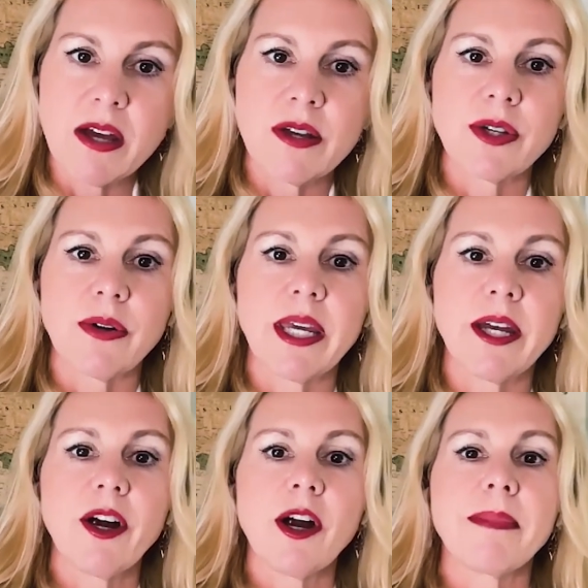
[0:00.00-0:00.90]
So
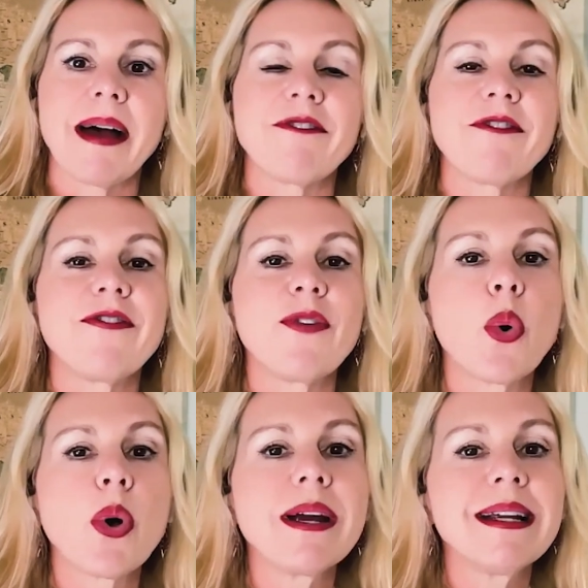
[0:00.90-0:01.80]
here are my
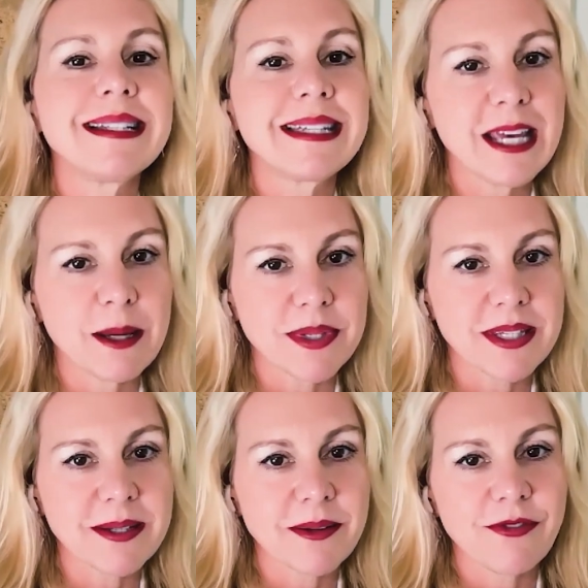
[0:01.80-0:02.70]
4
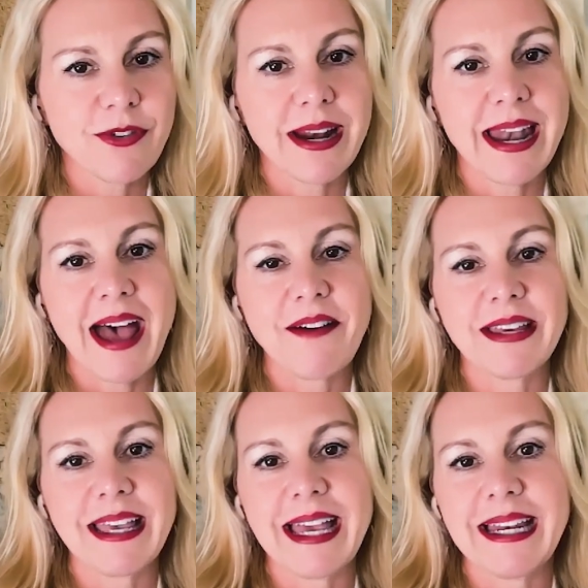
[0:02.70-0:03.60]
tips for
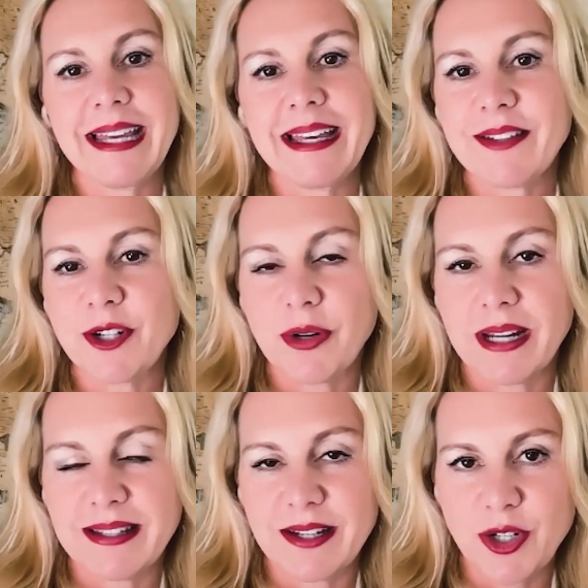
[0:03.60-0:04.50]
navigating the
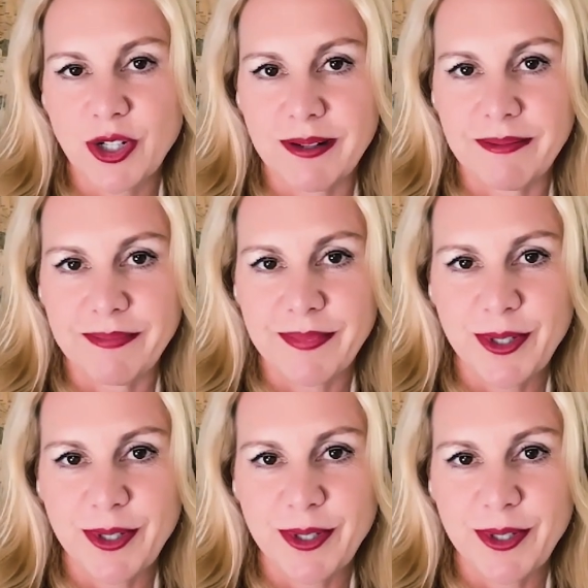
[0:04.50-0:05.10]
transition